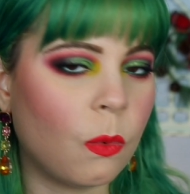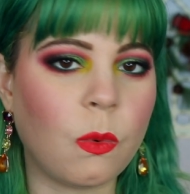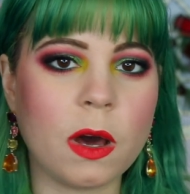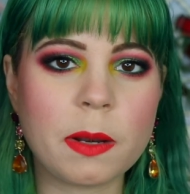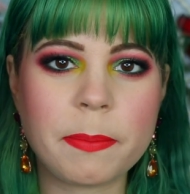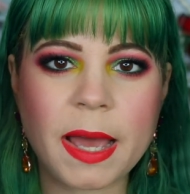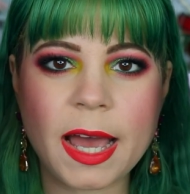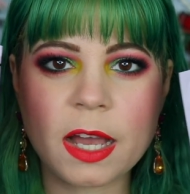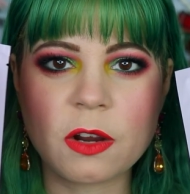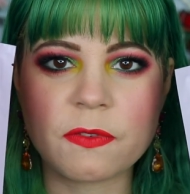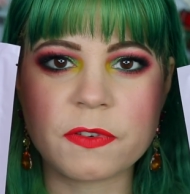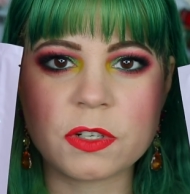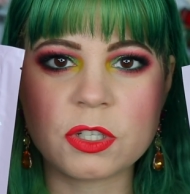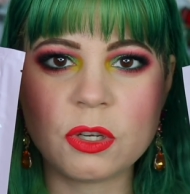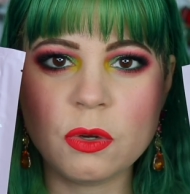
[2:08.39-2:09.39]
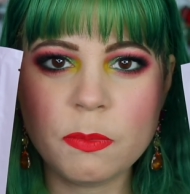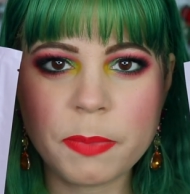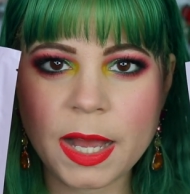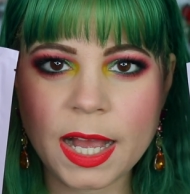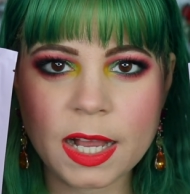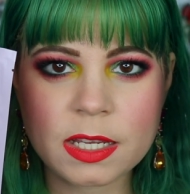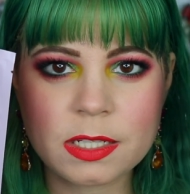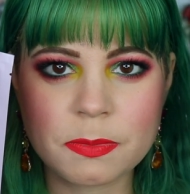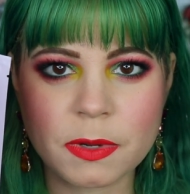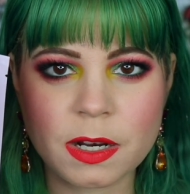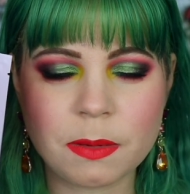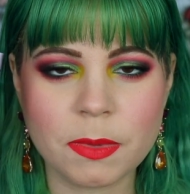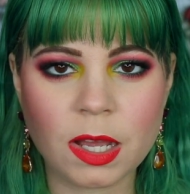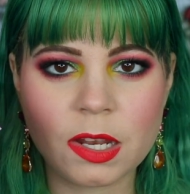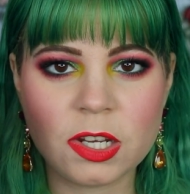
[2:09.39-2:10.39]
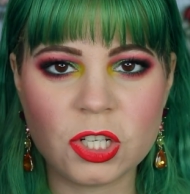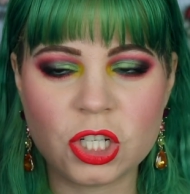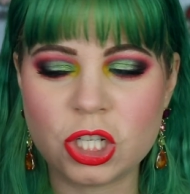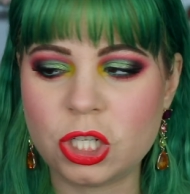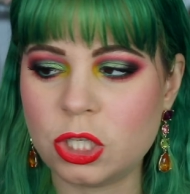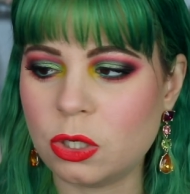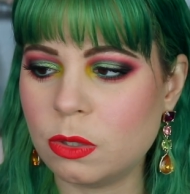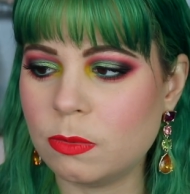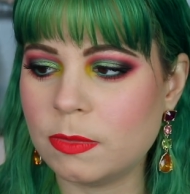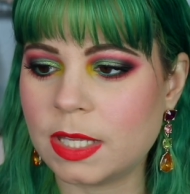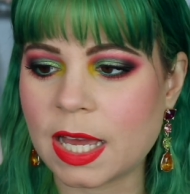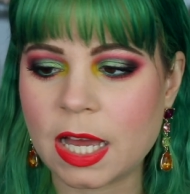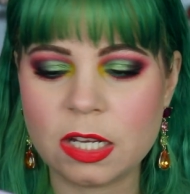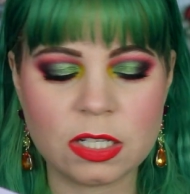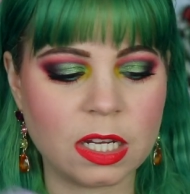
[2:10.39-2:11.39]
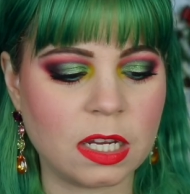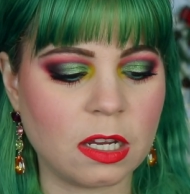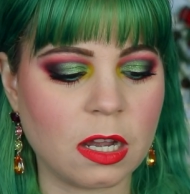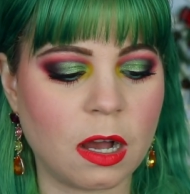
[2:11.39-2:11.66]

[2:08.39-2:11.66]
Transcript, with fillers: one pack or for two packs, but I'm gonna assume that it